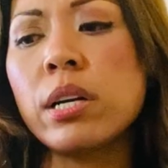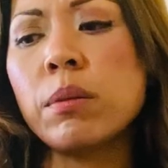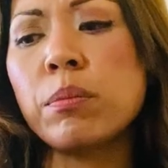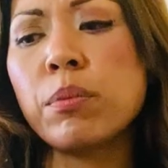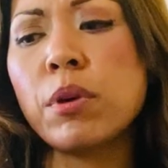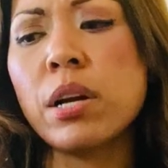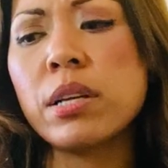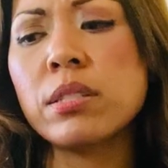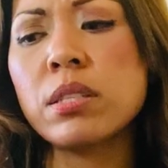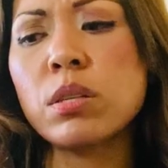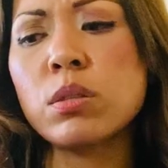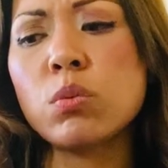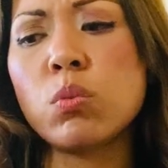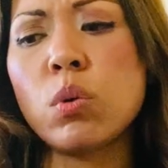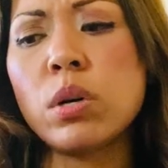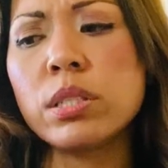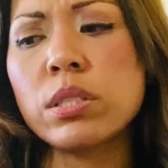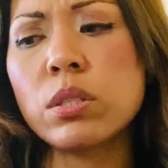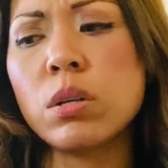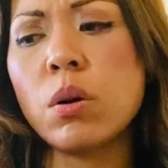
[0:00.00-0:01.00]
to process
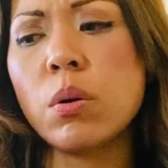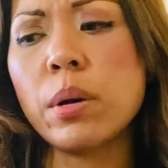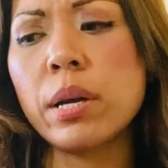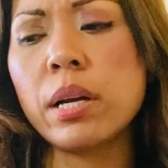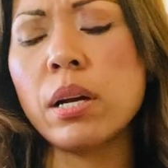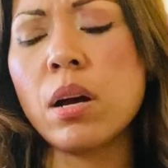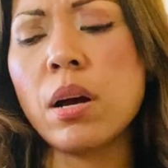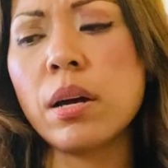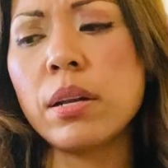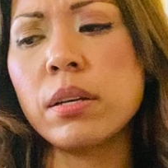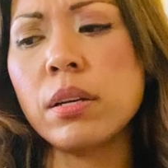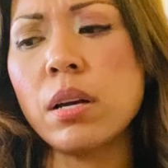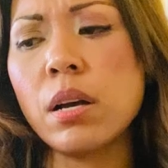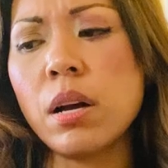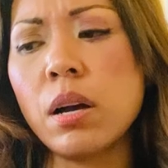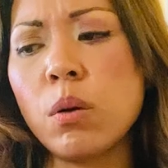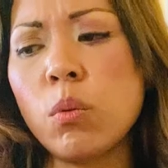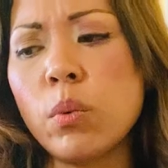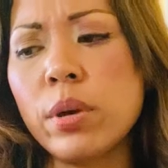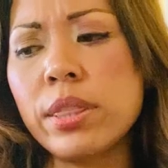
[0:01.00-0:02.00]
what's going
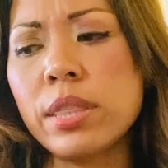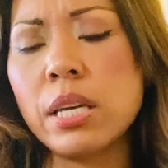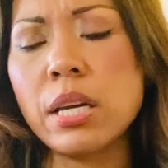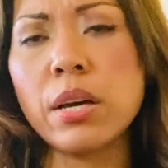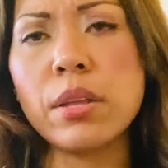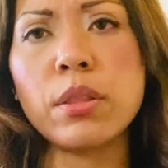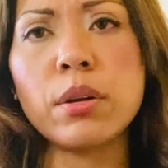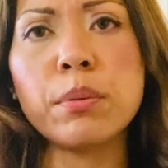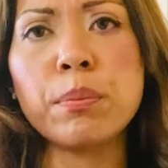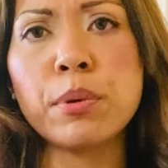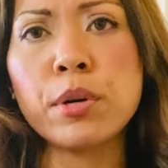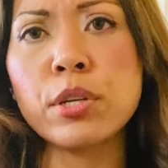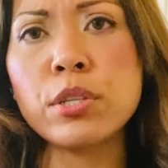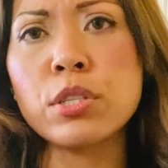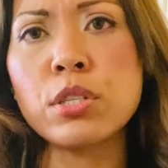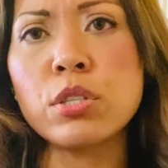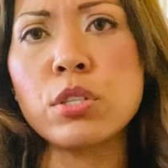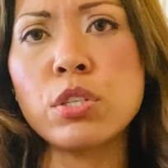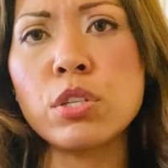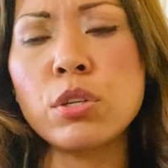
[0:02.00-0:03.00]
on with the other
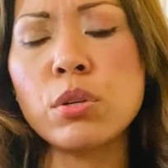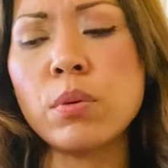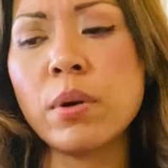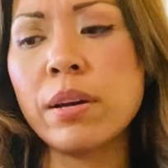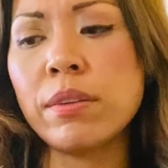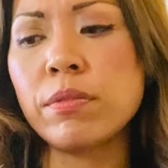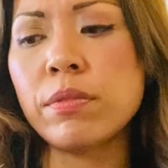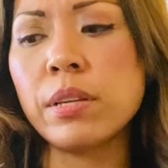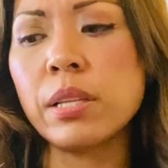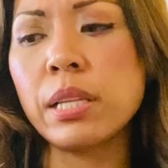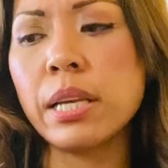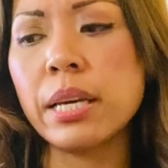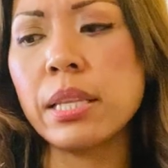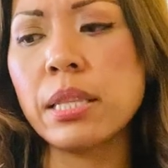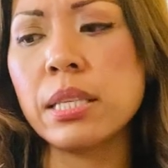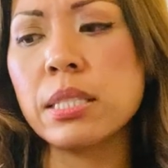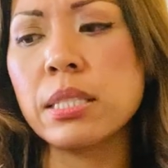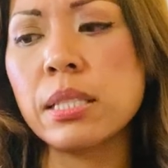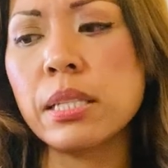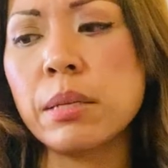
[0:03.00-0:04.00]
person too. I feel like
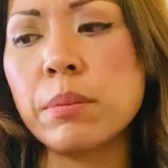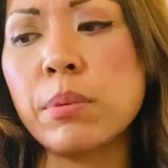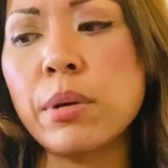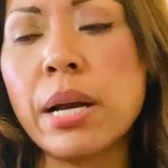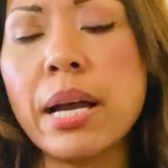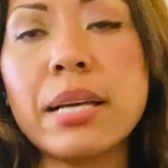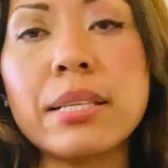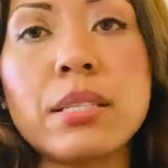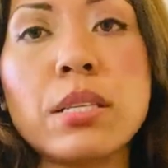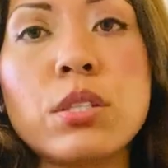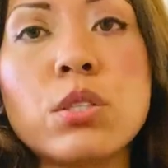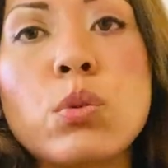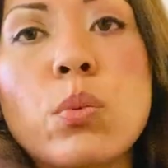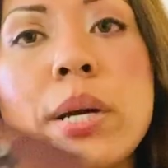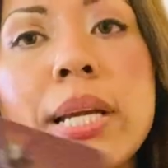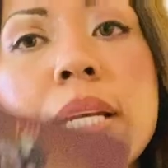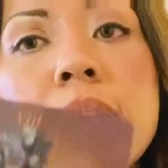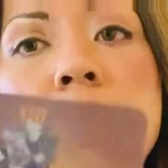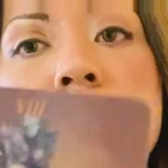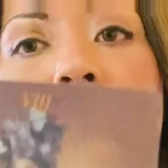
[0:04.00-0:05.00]
this Libra has a
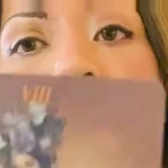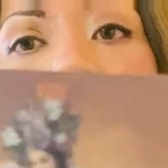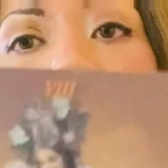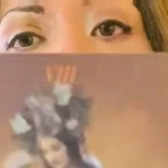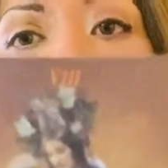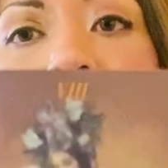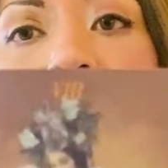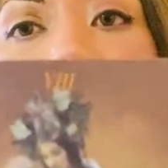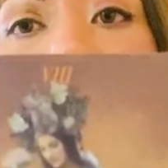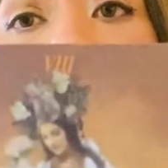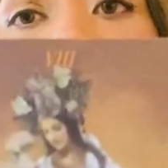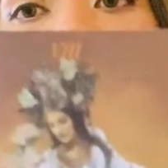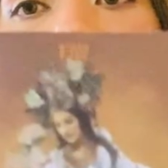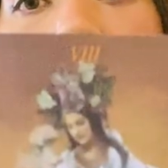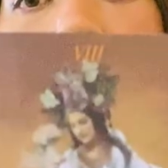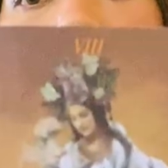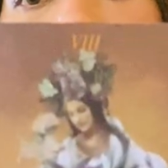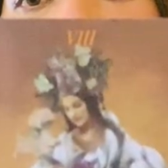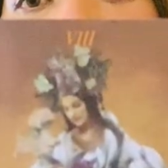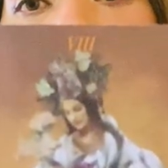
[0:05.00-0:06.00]
twin, and
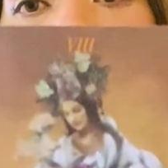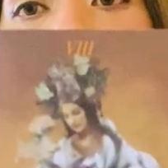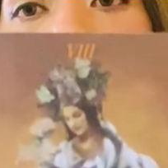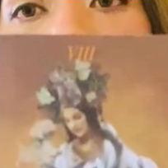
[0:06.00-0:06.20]
they also